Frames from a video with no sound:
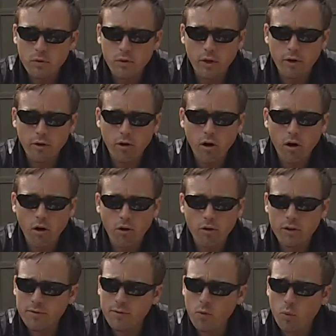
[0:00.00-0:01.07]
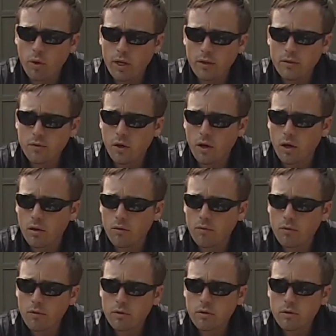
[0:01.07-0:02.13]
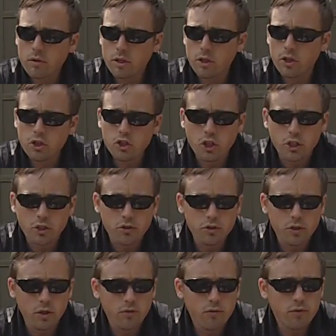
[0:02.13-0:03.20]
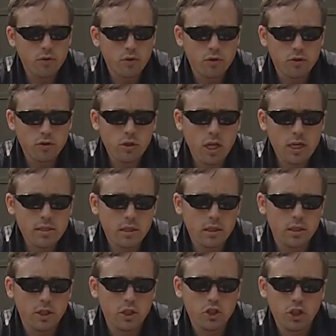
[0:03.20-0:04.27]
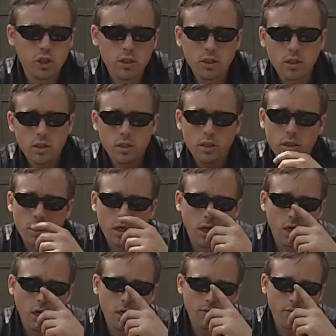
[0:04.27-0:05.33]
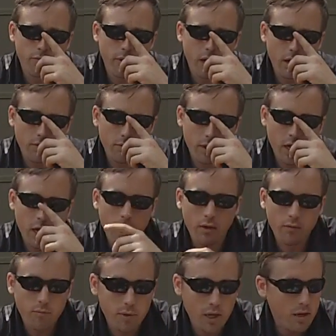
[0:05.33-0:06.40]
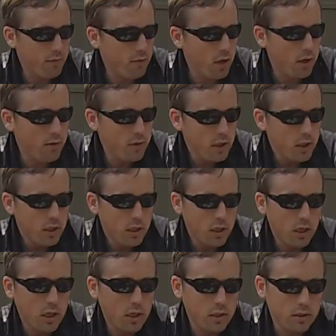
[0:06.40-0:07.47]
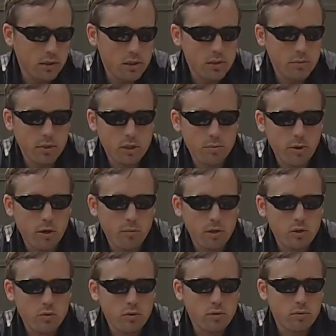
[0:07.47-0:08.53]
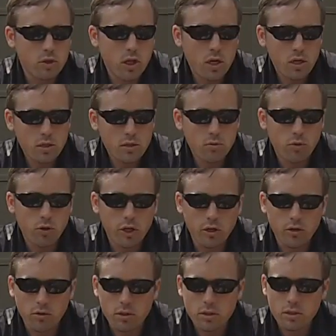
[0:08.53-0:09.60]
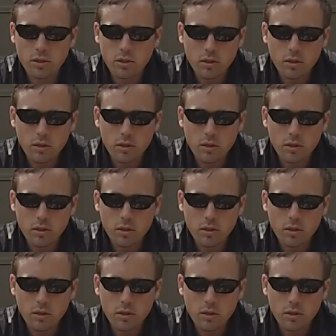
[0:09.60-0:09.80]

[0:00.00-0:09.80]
there are different ways of conditioning yourself. So there's classic conditioning. Ivan Pavlov did some experiments with some dogs where he noticed